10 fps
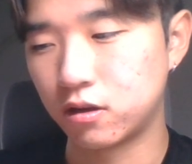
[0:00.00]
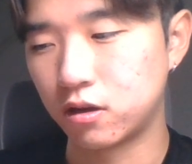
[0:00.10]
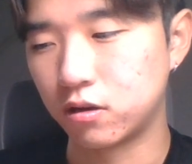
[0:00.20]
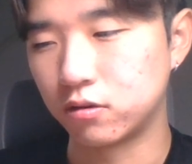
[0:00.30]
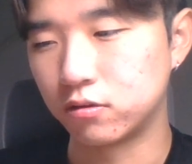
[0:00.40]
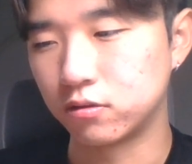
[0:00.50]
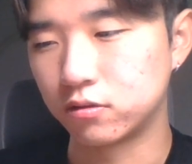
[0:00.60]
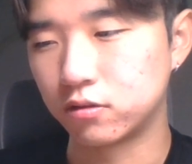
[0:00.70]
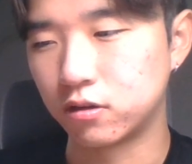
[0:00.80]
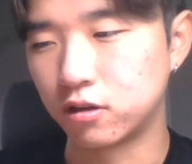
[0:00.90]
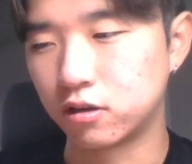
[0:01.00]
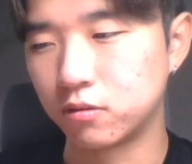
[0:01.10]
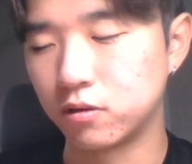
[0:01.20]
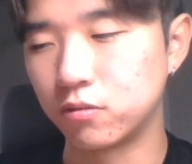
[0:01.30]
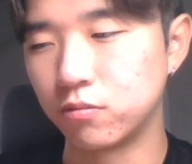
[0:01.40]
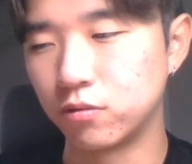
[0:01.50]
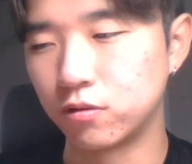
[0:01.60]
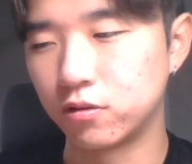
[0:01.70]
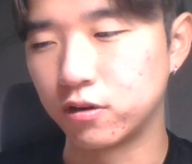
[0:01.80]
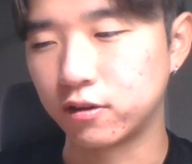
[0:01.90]
I'll talk about
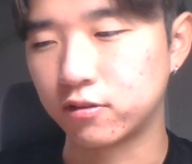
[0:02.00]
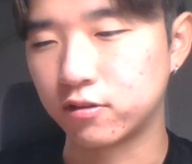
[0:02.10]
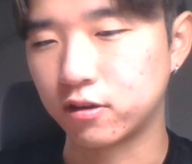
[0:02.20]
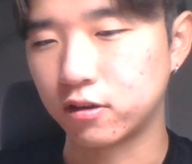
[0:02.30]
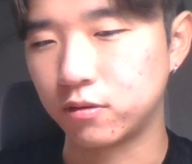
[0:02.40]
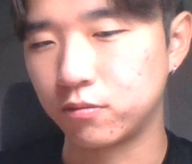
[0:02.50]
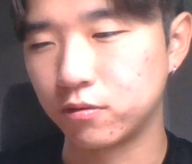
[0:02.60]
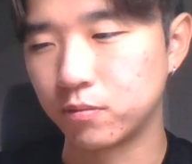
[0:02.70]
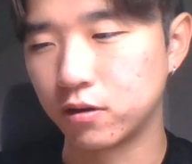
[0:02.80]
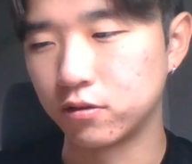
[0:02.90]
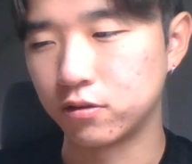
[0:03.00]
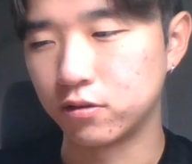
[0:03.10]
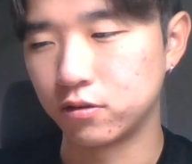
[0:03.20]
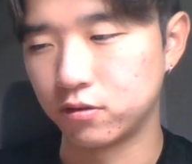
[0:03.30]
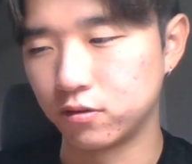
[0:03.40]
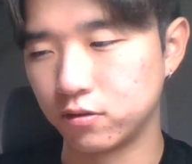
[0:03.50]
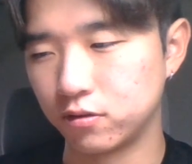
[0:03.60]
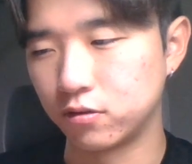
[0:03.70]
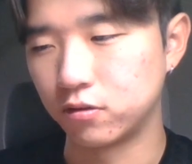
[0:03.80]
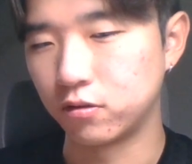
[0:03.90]
more next time about the
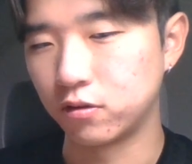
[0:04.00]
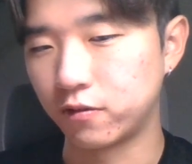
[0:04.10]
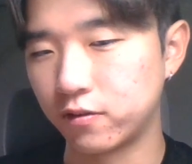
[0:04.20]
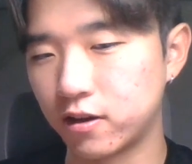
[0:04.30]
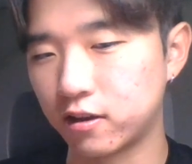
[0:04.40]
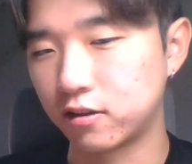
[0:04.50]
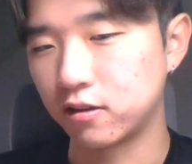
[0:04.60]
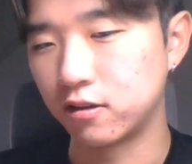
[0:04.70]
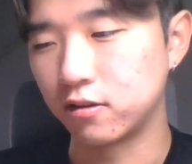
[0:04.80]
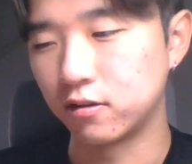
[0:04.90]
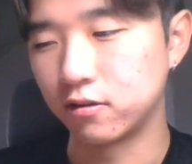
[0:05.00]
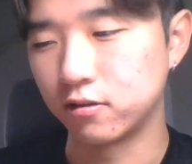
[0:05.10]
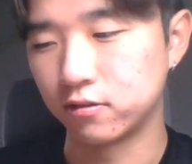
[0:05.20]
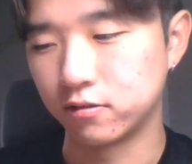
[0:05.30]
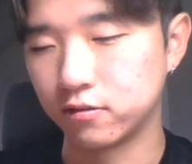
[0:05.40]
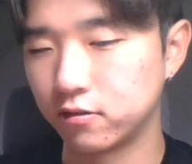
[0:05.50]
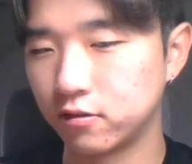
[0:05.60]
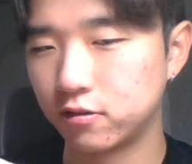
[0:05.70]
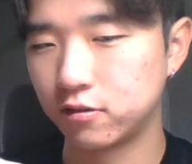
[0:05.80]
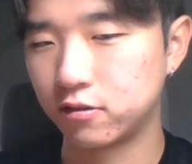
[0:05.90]
Hall effect and the
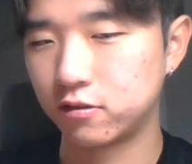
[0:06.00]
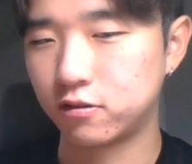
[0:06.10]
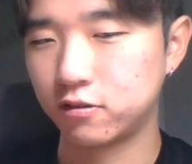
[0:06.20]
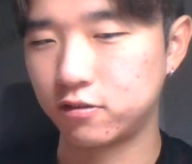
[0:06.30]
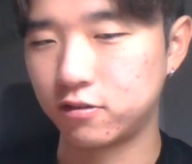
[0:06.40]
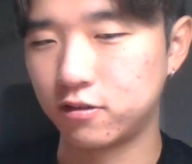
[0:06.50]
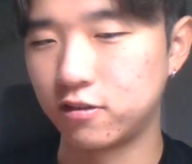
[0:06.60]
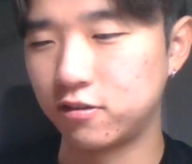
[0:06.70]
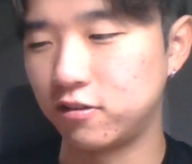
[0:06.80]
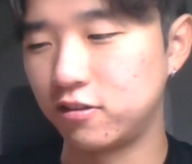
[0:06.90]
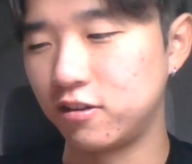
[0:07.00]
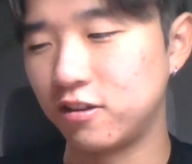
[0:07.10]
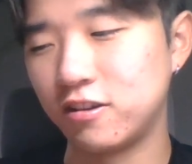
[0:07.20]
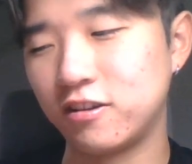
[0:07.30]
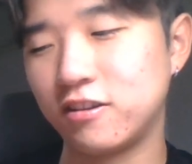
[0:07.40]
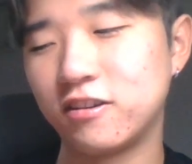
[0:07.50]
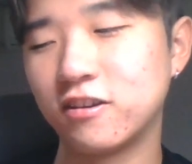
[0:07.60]
density